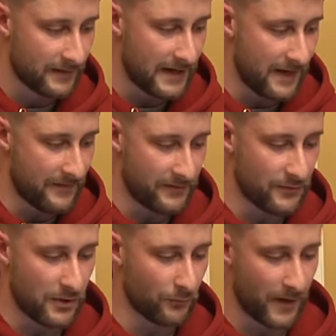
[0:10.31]
Right. And then you
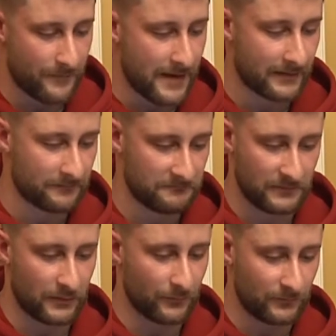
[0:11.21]
go right back,
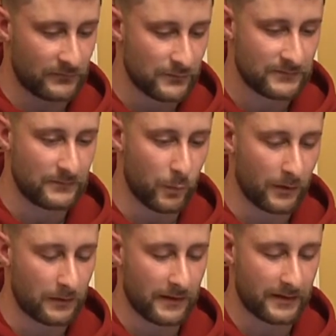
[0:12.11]
you know, choose
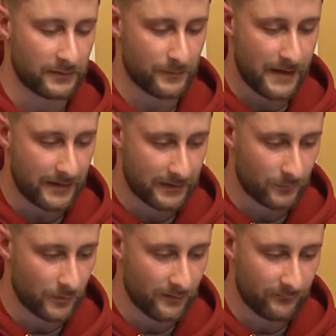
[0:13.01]
one click and you're back
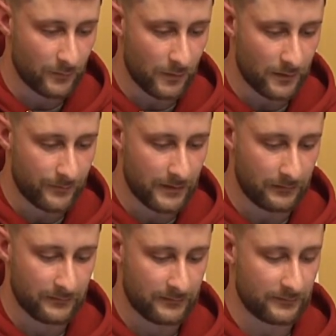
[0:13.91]
in wherever you want to be.
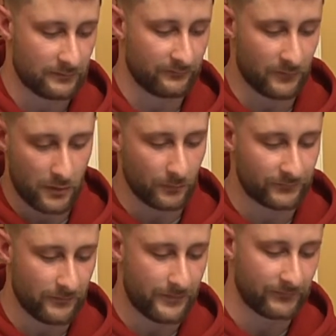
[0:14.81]
You know, if you're going
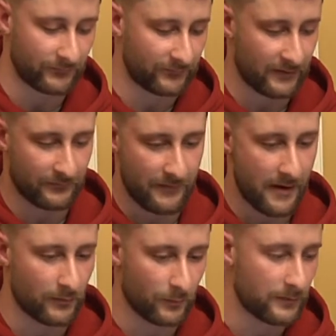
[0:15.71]
to the business after
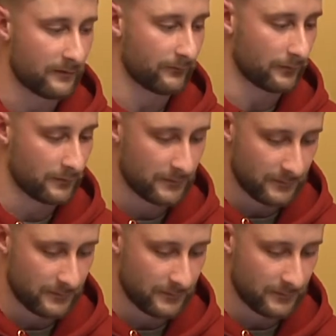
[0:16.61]
that or whatever.